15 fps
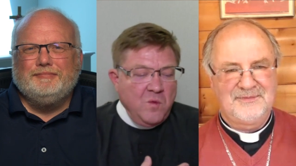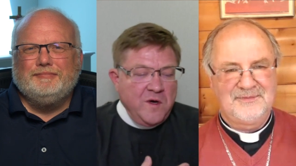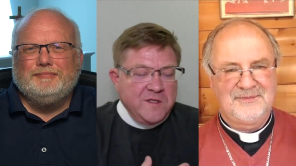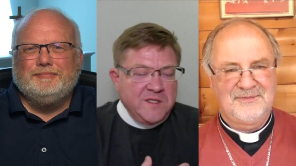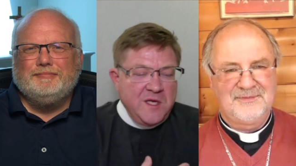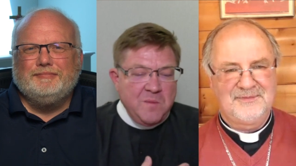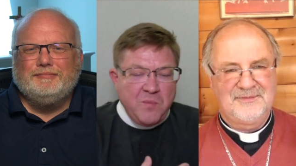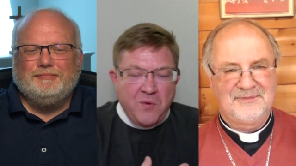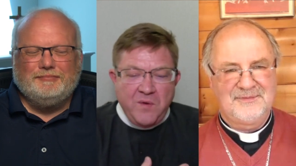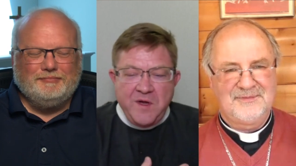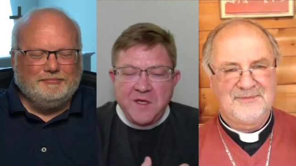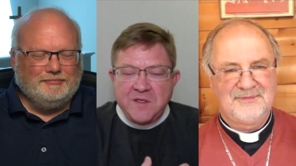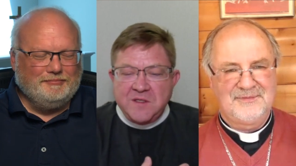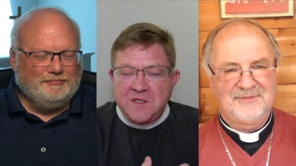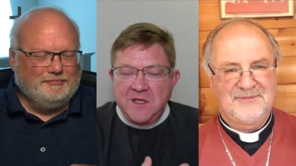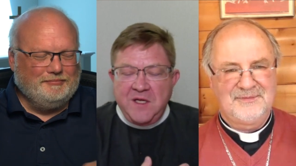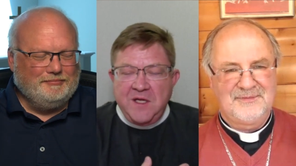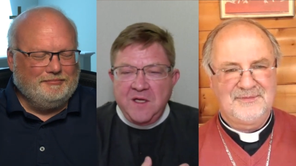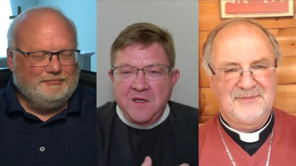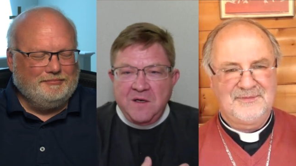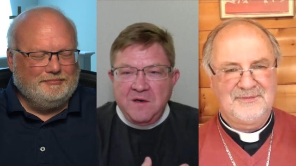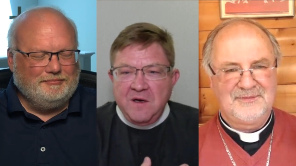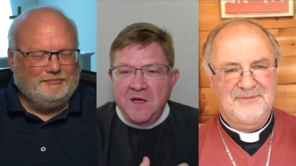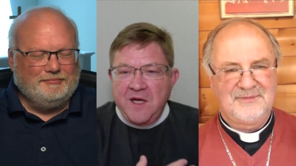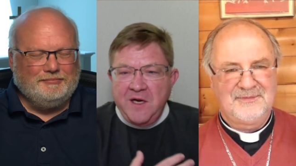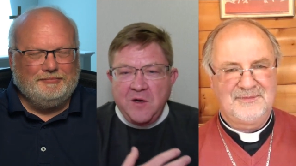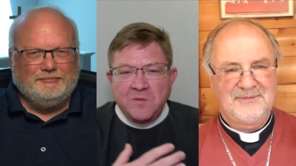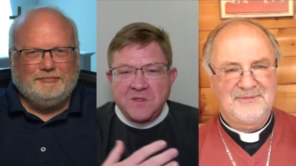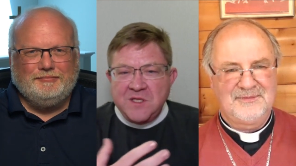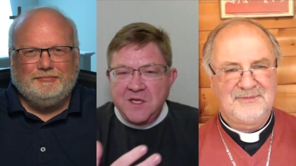Speaker 1: was a priest in I
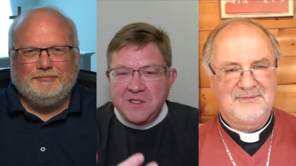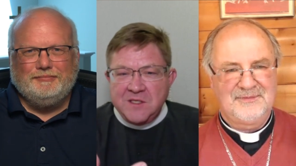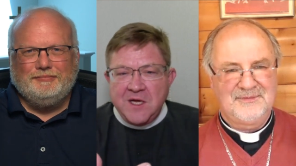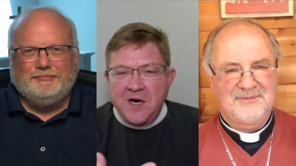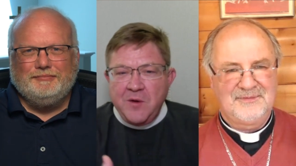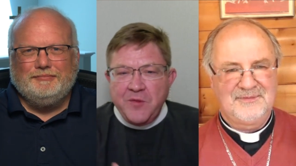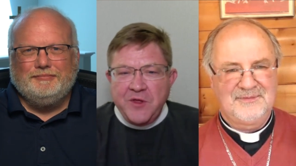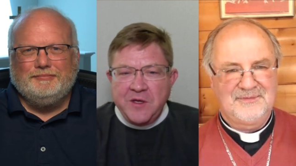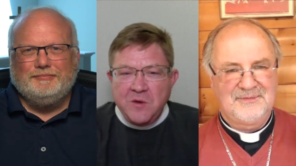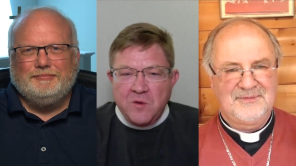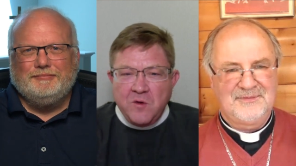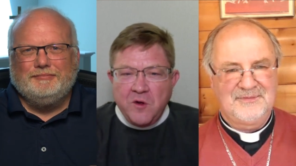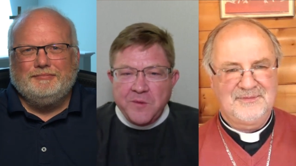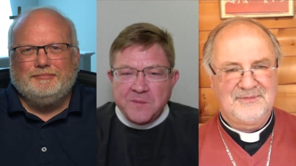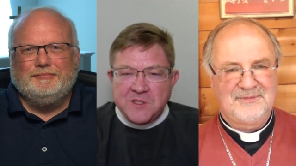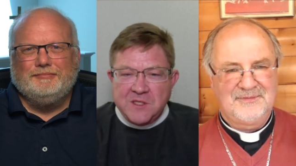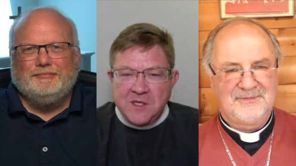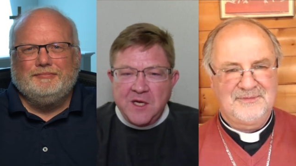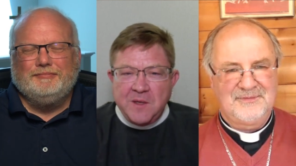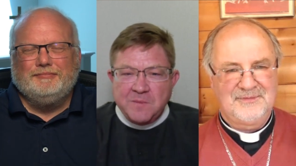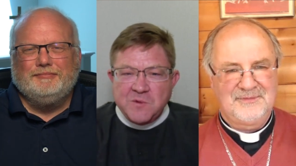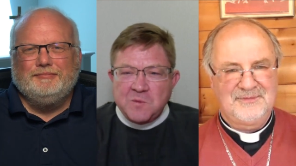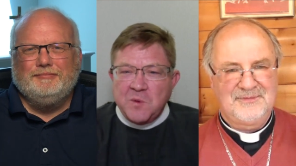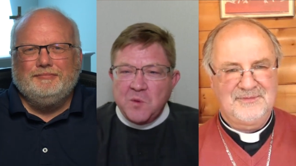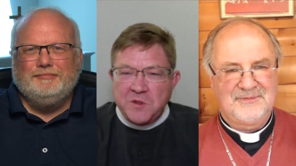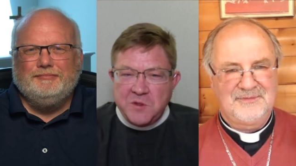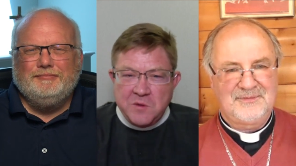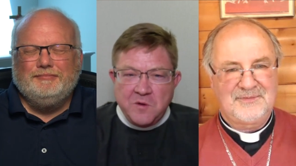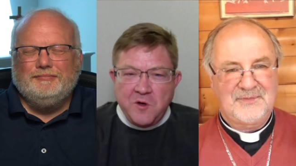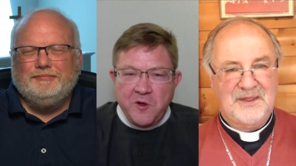don't say I don't think you call them slums, but
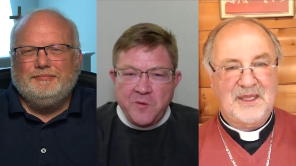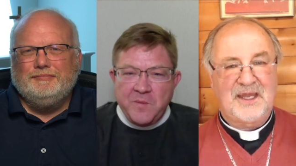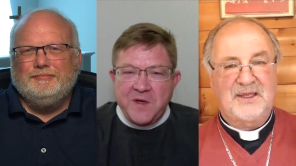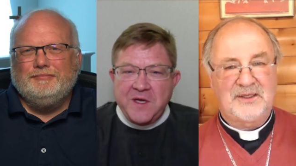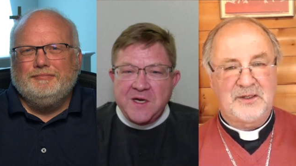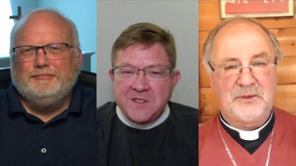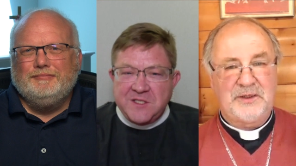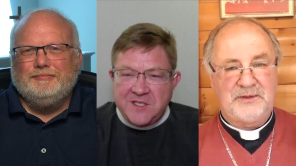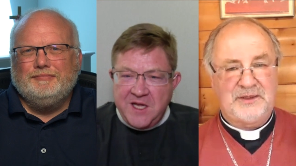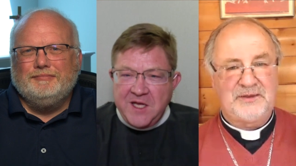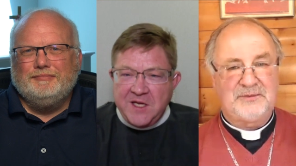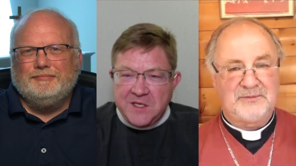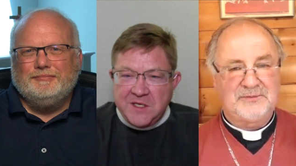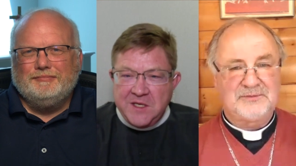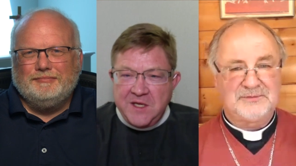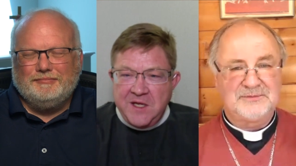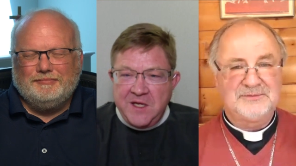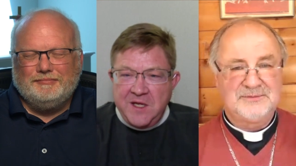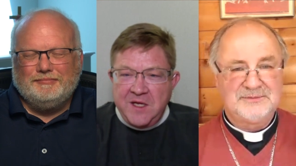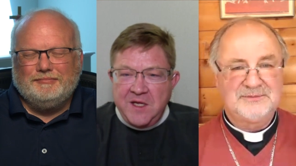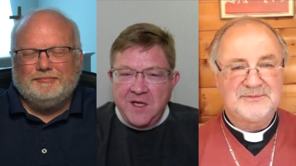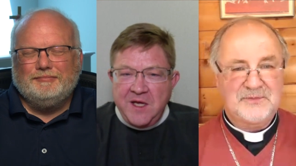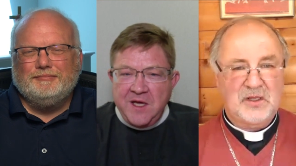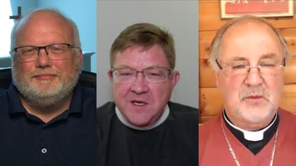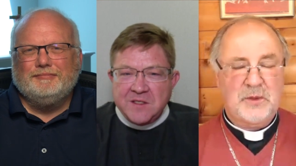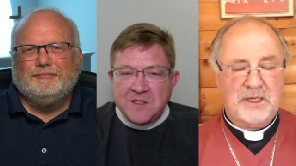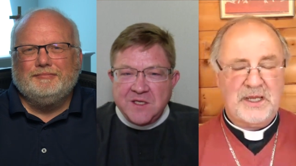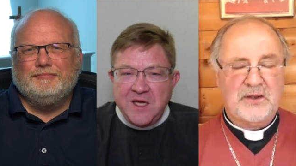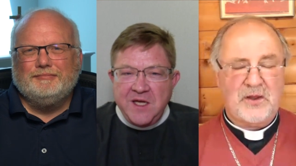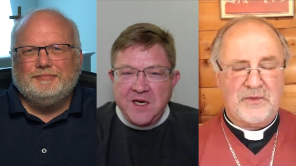what do you call yeah, them? An estate.
Speaker 2: No, An
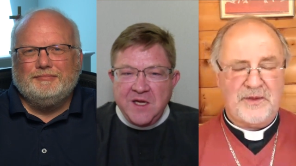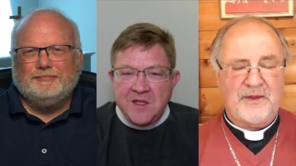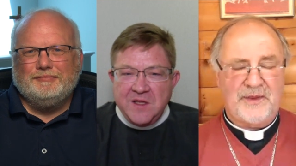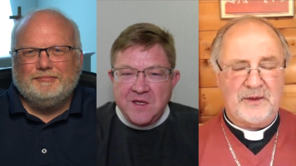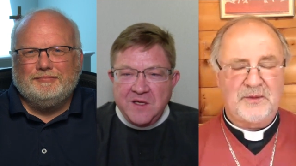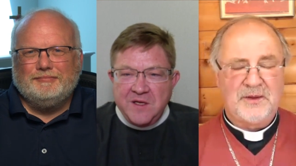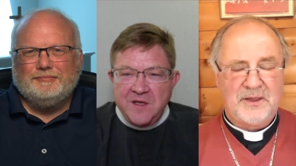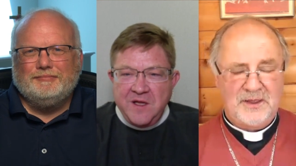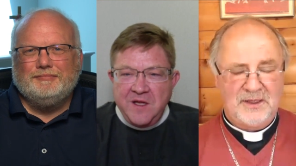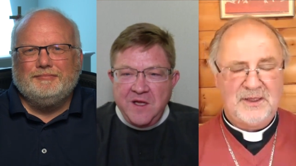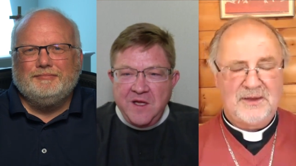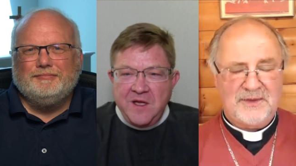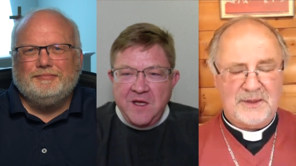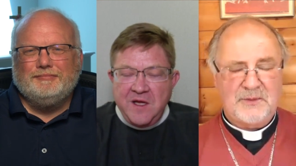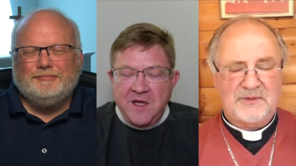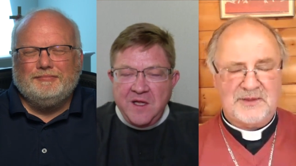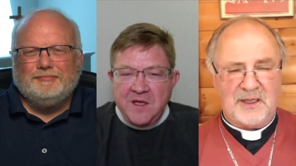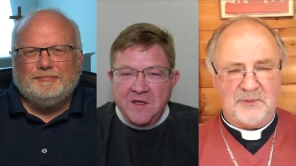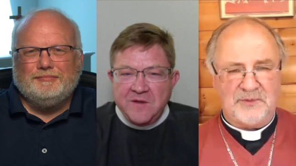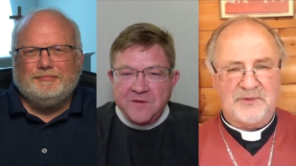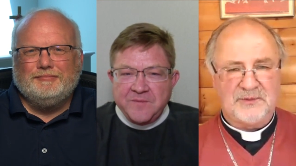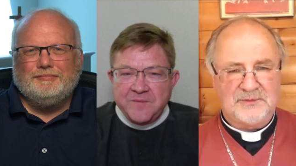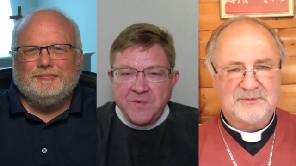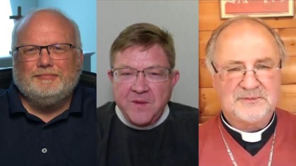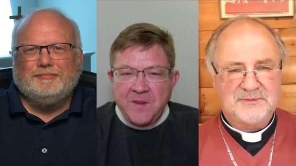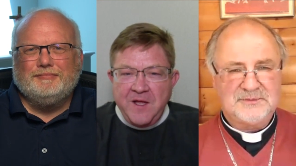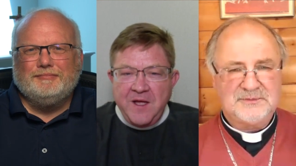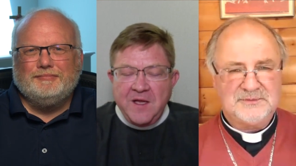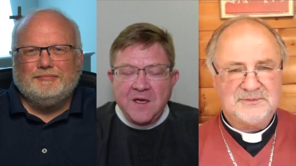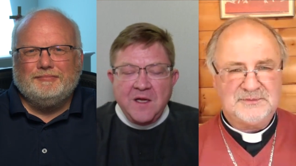when estate, I got there, they were slums.
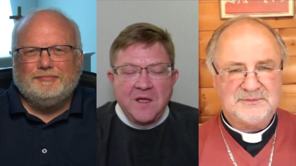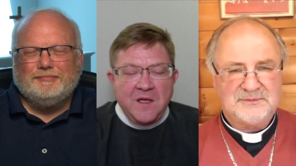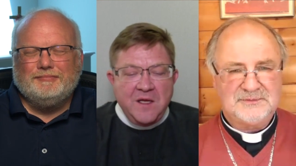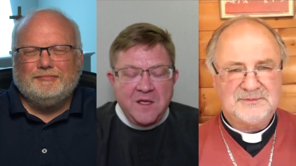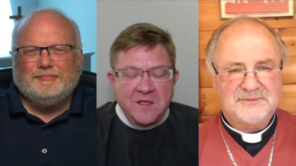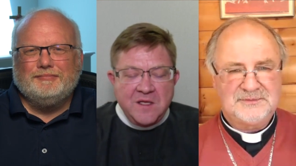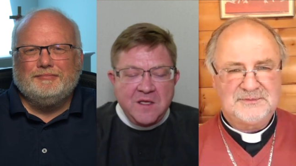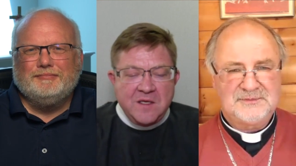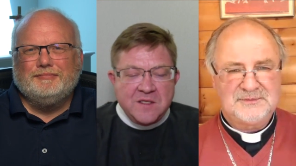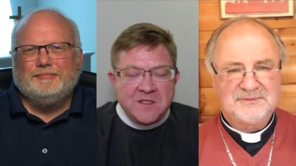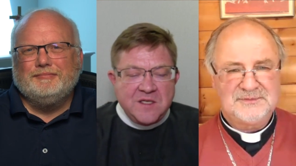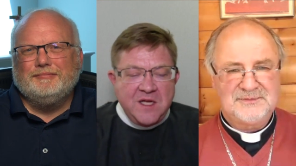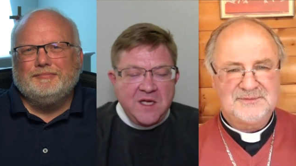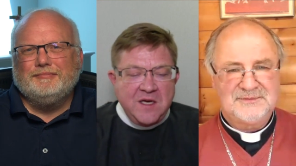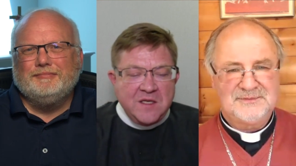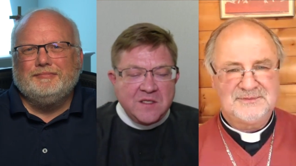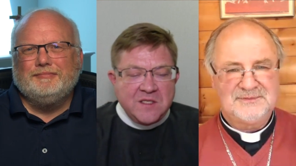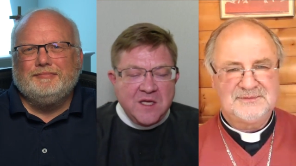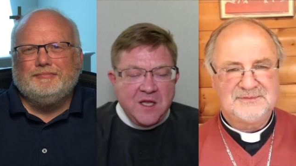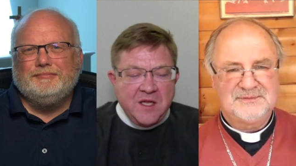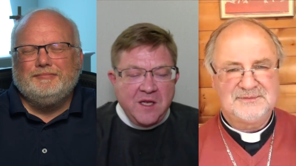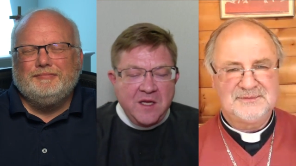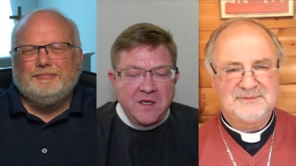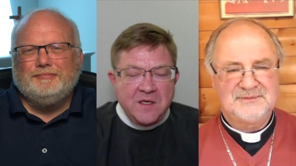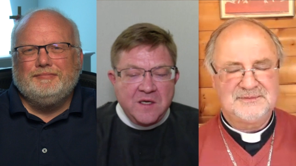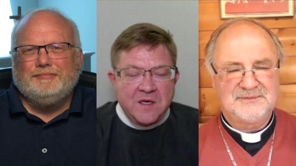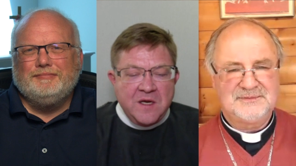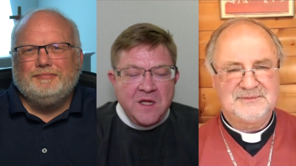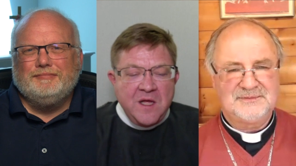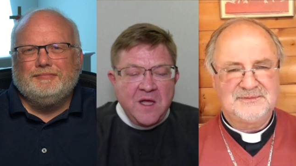
Speaker 1: And in, in a state in South
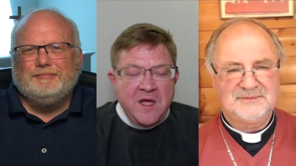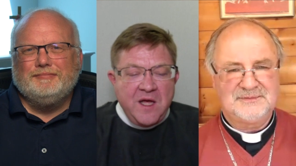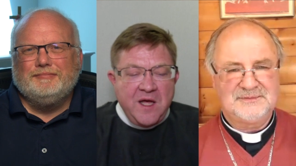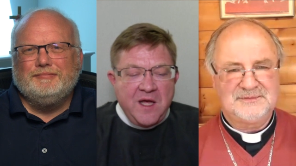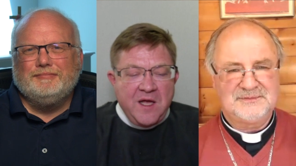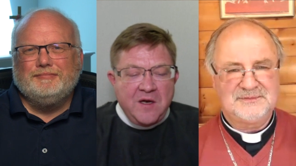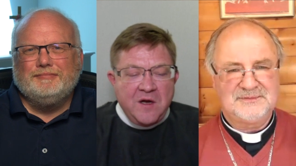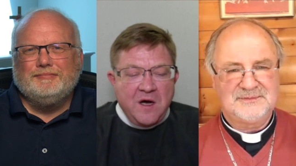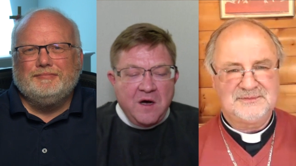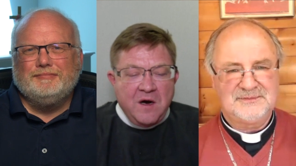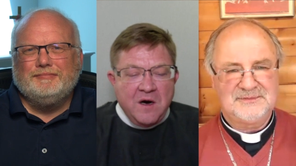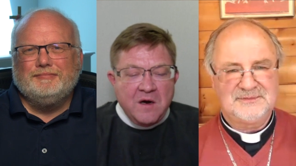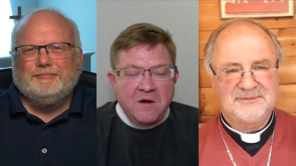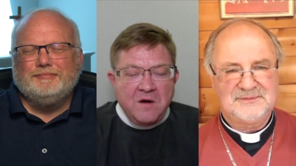London. And our